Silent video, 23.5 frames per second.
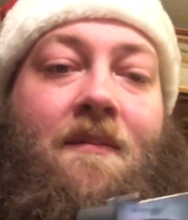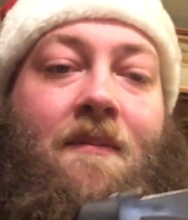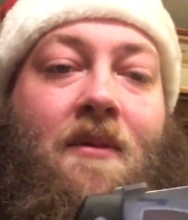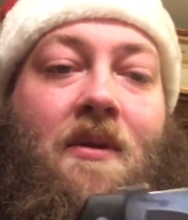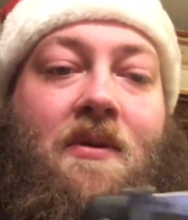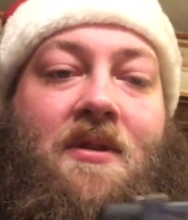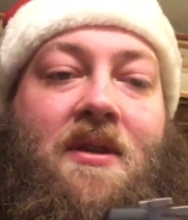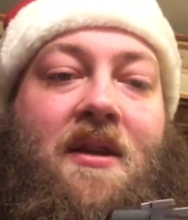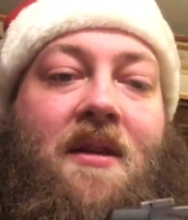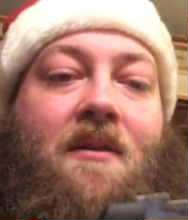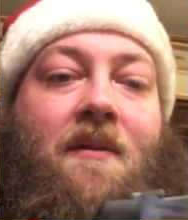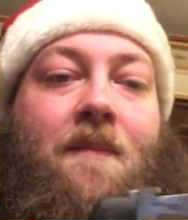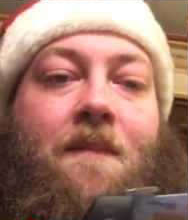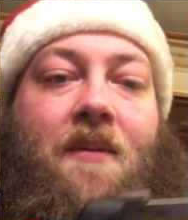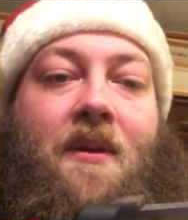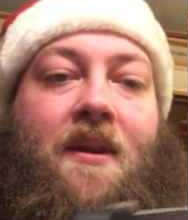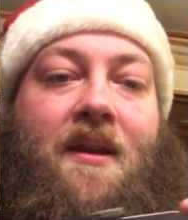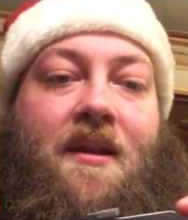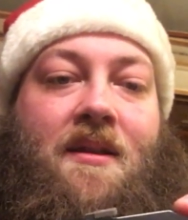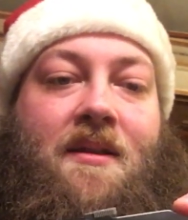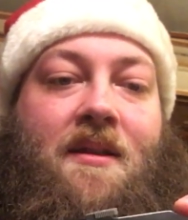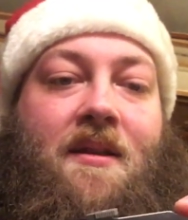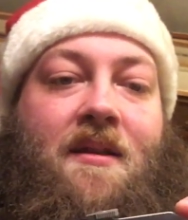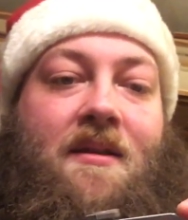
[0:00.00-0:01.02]
most other
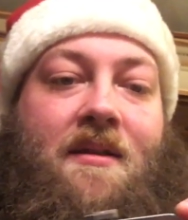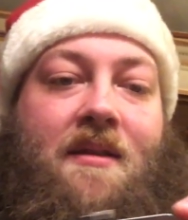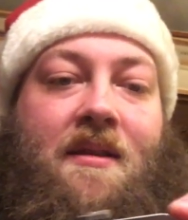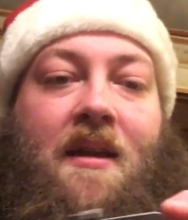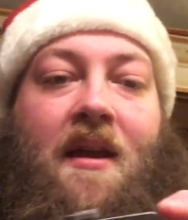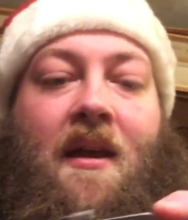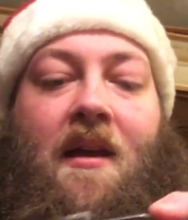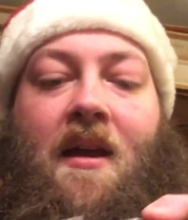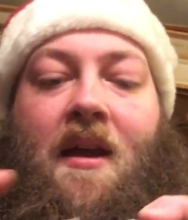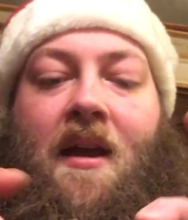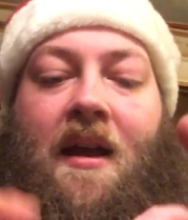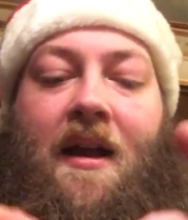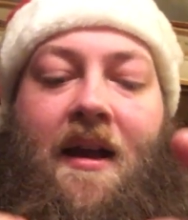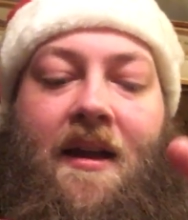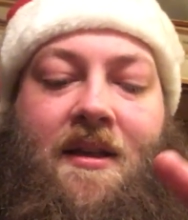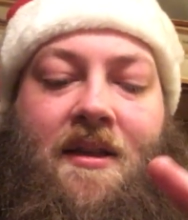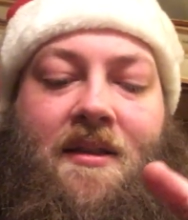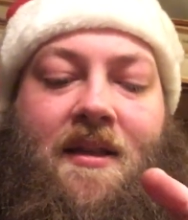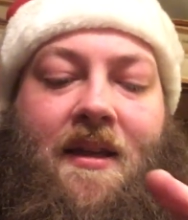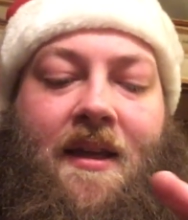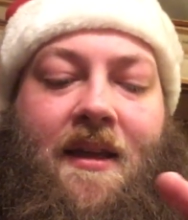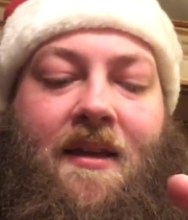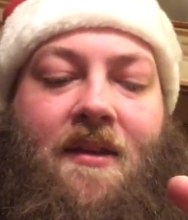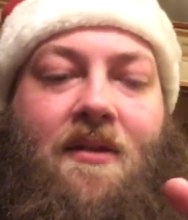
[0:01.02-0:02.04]
places. I
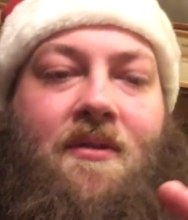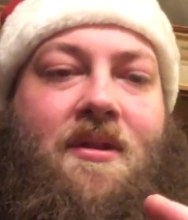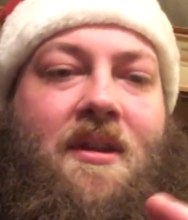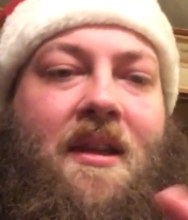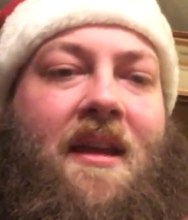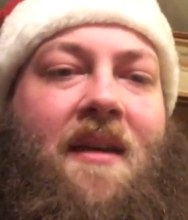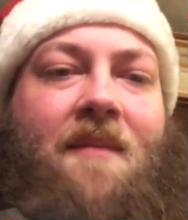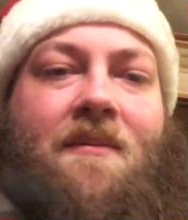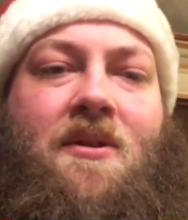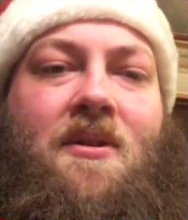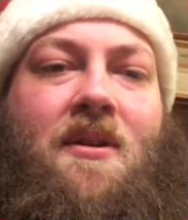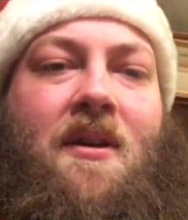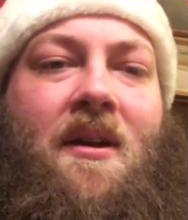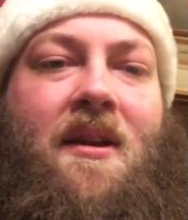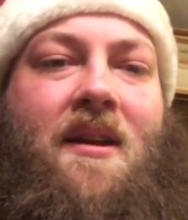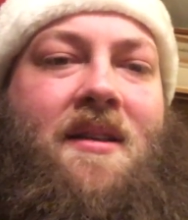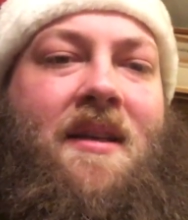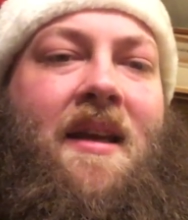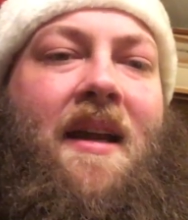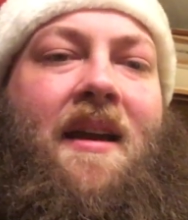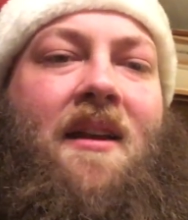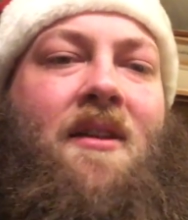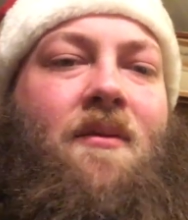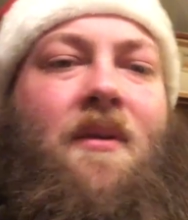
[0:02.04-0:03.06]
just like using Amazon as
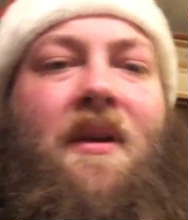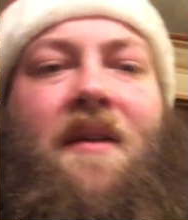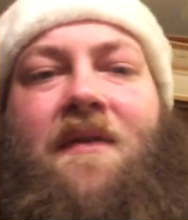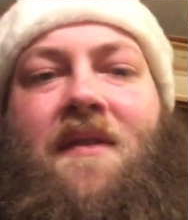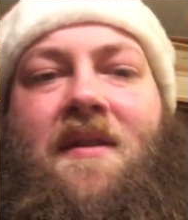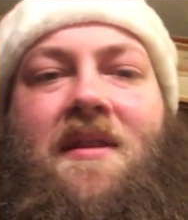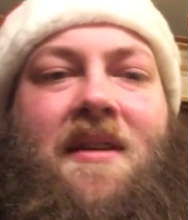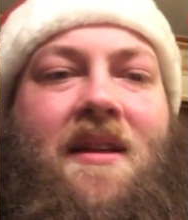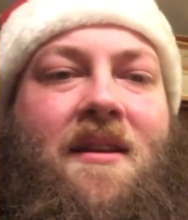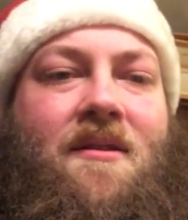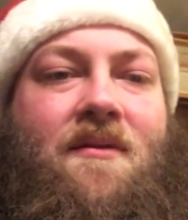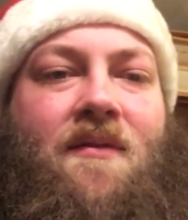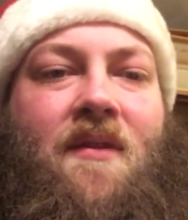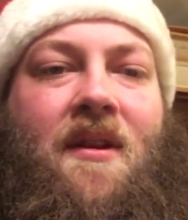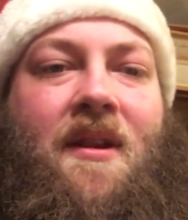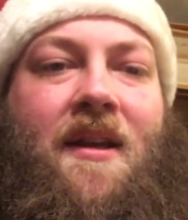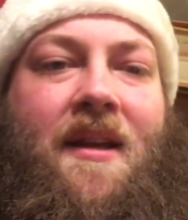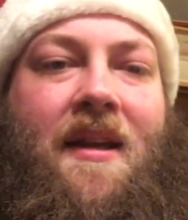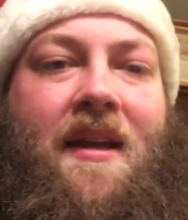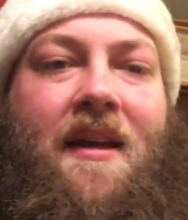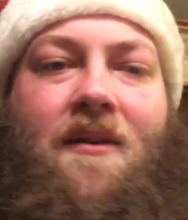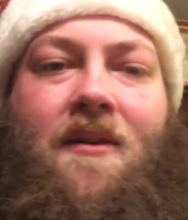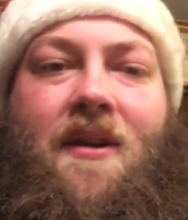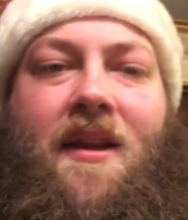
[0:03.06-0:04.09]
kind of the reference. I just feel like
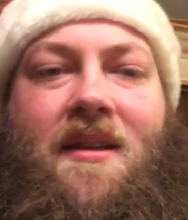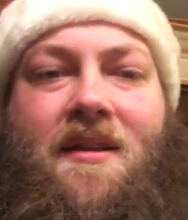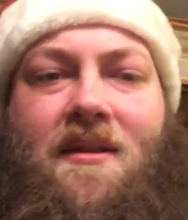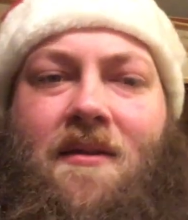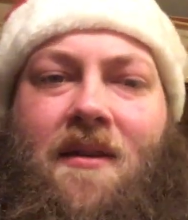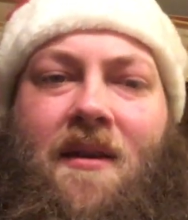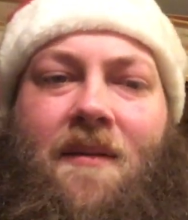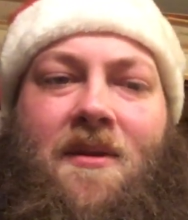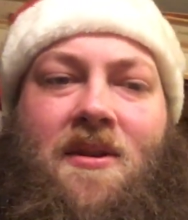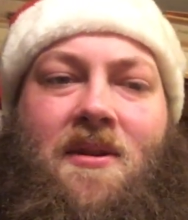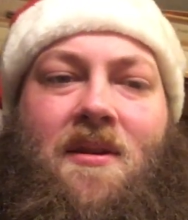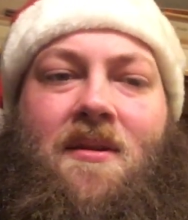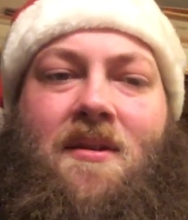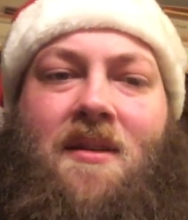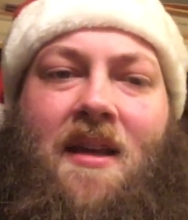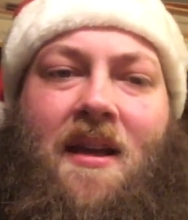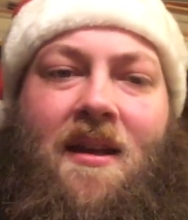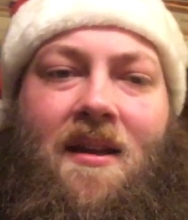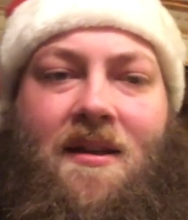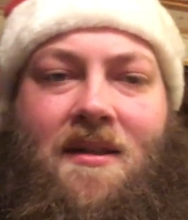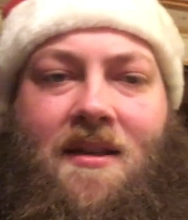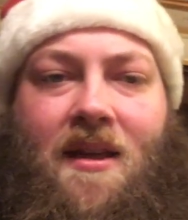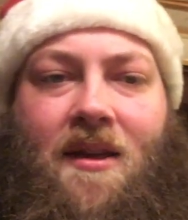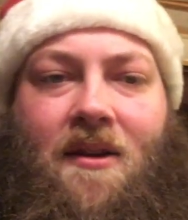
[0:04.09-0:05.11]
nowadays Amazon's
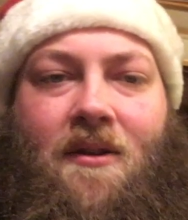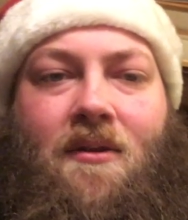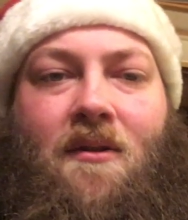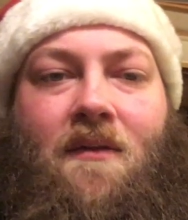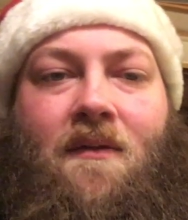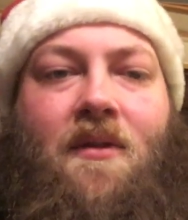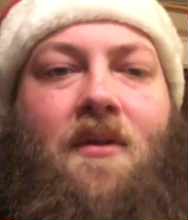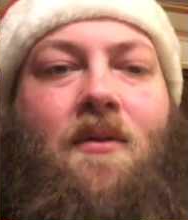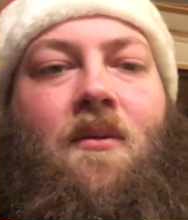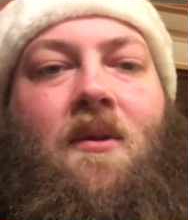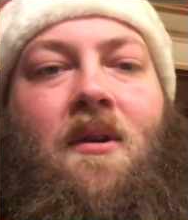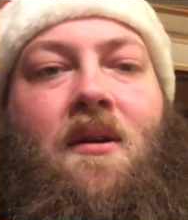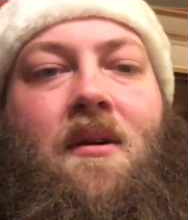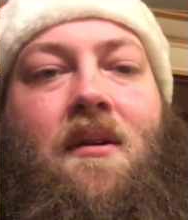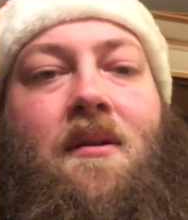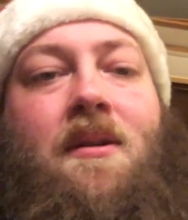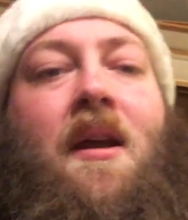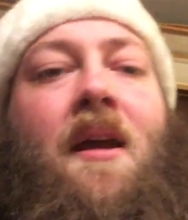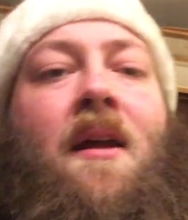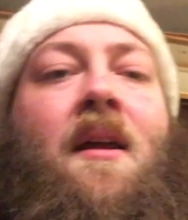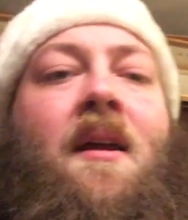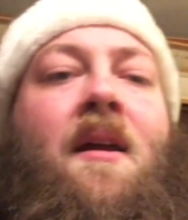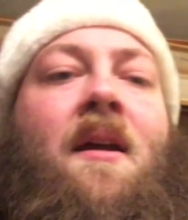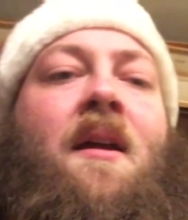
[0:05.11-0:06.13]
kind of taken over the world,
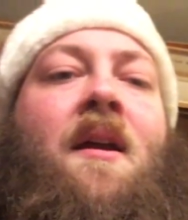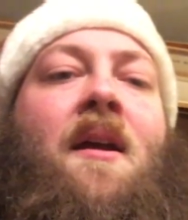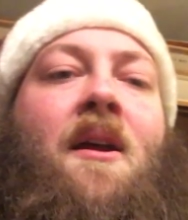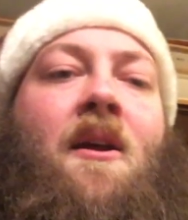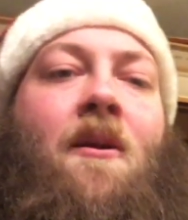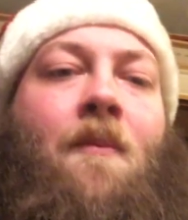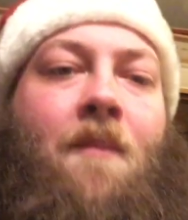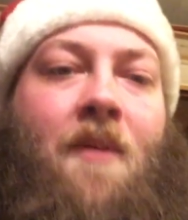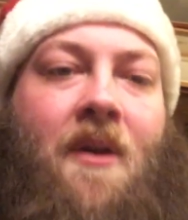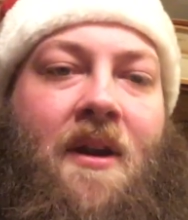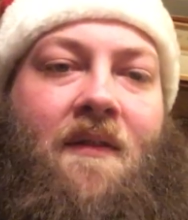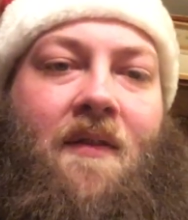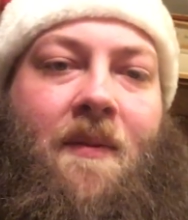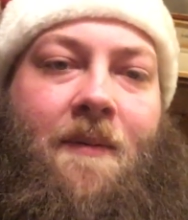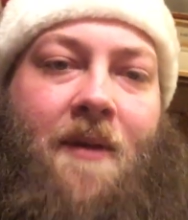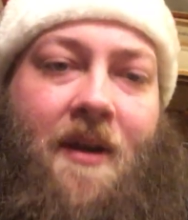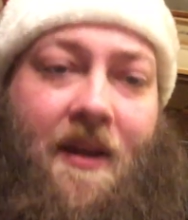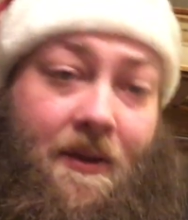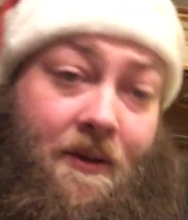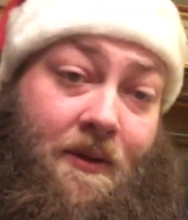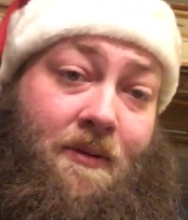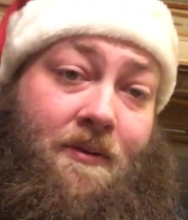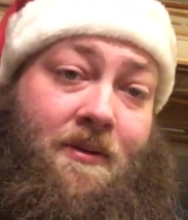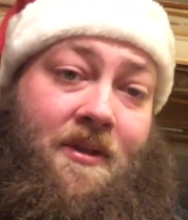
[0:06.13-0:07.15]
but
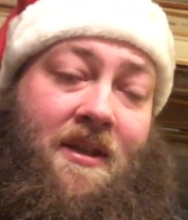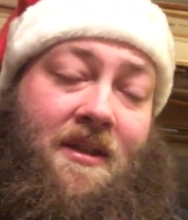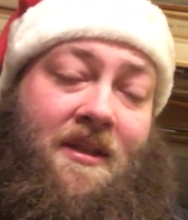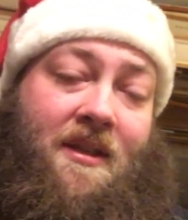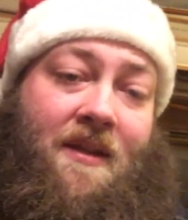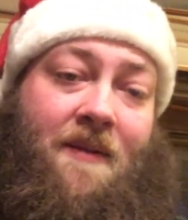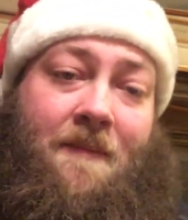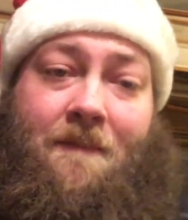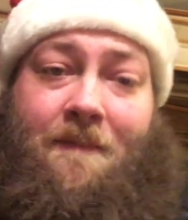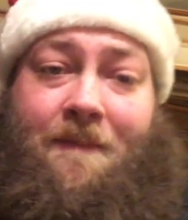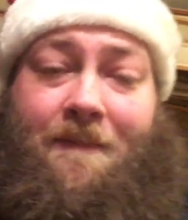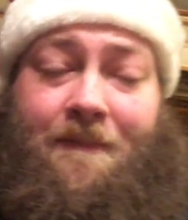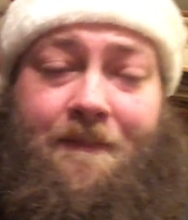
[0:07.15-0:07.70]
everybody uses it,